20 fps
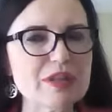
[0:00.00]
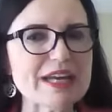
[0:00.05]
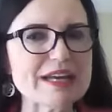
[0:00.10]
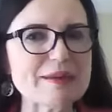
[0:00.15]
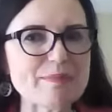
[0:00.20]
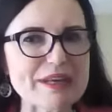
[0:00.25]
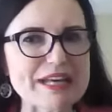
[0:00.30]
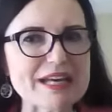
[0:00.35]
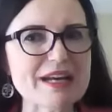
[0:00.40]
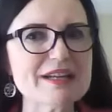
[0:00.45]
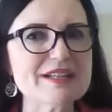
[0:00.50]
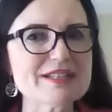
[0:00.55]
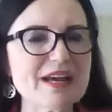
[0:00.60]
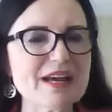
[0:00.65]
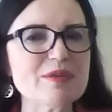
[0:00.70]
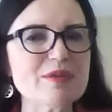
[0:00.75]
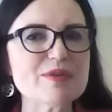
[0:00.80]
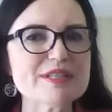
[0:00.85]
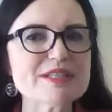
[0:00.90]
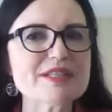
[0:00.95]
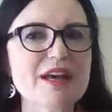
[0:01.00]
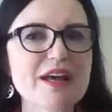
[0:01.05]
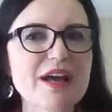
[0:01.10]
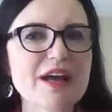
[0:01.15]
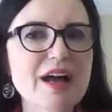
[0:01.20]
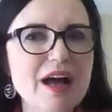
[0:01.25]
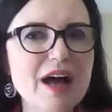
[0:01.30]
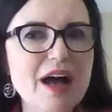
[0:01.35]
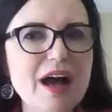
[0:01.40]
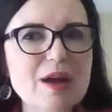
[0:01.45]
because I
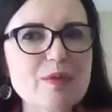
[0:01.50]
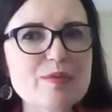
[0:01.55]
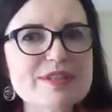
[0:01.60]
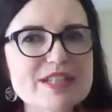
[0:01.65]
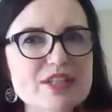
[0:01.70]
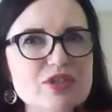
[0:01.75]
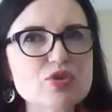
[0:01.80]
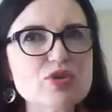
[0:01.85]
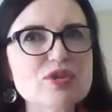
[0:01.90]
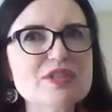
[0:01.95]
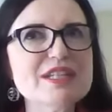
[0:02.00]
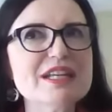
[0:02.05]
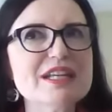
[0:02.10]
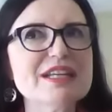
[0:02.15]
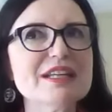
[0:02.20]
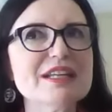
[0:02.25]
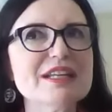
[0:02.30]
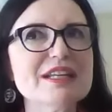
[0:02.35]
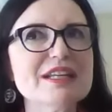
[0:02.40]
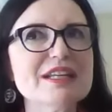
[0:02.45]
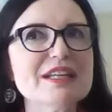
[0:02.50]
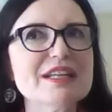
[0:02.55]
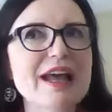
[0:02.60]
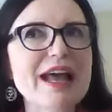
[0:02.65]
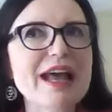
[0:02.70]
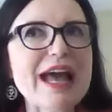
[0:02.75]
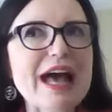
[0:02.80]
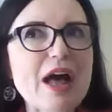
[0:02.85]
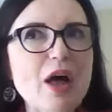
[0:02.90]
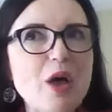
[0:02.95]
was interested in
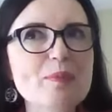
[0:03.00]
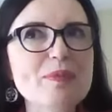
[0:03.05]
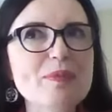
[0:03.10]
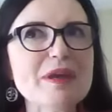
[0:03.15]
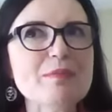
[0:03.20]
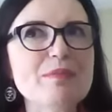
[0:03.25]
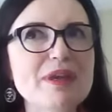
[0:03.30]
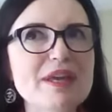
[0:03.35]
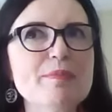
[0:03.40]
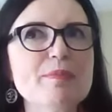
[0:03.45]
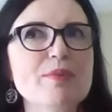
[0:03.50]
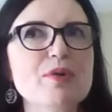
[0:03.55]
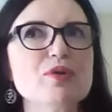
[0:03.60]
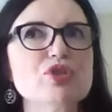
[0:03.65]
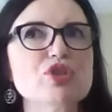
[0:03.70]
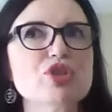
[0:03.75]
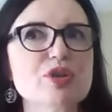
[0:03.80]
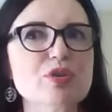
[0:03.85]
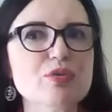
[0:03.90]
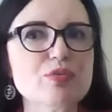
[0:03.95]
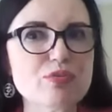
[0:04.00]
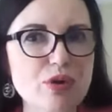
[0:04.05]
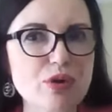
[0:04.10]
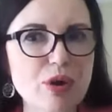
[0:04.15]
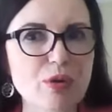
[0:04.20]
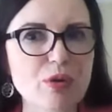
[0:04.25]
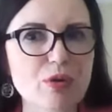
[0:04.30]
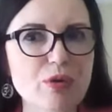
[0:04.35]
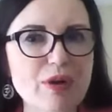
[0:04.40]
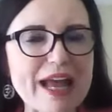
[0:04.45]
helping people to
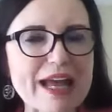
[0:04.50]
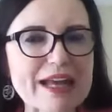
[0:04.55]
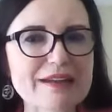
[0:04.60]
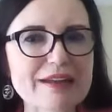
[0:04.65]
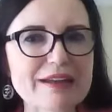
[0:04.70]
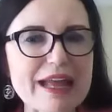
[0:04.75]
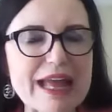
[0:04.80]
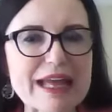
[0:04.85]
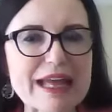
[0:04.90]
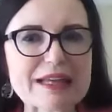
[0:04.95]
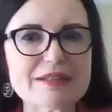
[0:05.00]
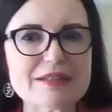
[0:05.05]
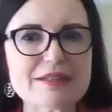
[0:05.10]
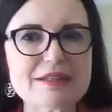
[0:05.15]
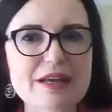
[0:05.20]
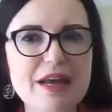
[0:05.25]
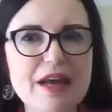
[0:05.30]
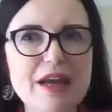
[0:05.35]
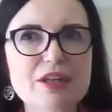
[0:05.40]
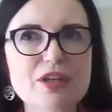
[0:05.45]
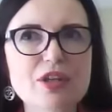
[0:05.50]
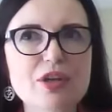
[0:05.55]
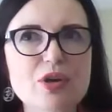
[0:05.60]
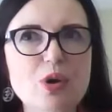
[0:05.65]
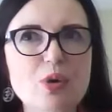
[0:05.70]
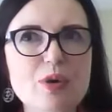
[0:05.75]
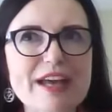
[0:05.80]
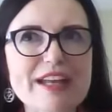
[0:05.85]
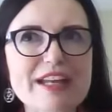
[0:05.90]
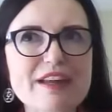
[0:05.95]
grow and
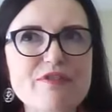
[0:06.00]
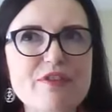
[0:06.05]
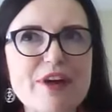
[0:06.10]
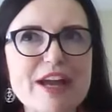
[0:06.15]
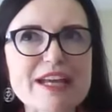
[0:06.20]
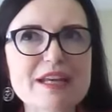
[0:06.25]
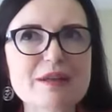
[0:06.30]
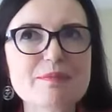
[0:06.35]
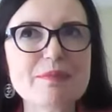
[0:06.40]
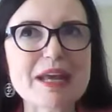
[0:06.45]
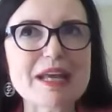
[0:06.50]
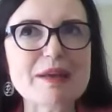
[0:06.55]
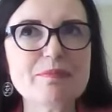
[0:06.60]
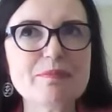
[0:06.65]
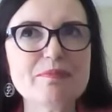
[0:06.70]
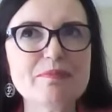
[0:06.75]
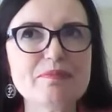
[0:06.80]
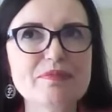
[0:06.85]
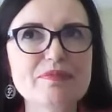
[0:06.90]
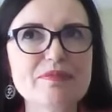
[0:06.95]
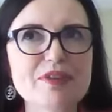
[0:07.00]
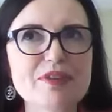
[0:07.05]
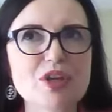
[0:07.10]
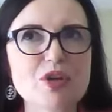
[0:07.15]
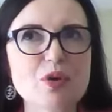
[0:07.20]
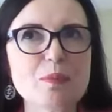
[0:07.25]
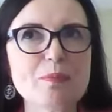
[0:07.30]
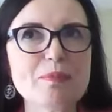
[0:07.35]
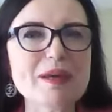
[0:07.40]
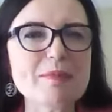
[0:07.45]
if I can make,
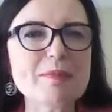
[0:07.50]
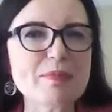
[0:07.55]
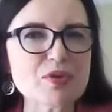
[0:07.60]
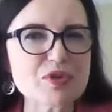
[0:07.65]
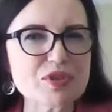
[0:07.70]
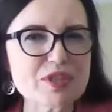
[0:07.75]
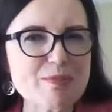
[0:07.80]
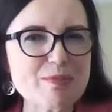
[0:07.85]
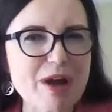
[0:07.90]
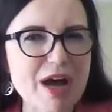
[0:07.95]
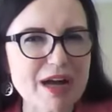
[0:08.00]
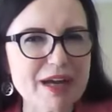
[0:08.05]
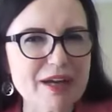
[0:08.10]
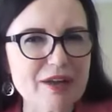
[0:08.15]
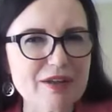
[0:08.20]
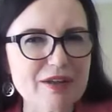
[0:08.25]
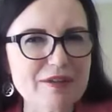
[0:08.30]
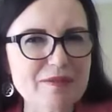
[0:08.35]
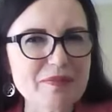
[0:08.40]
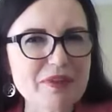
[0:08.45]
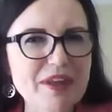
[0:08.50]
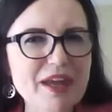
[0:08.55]
people smile,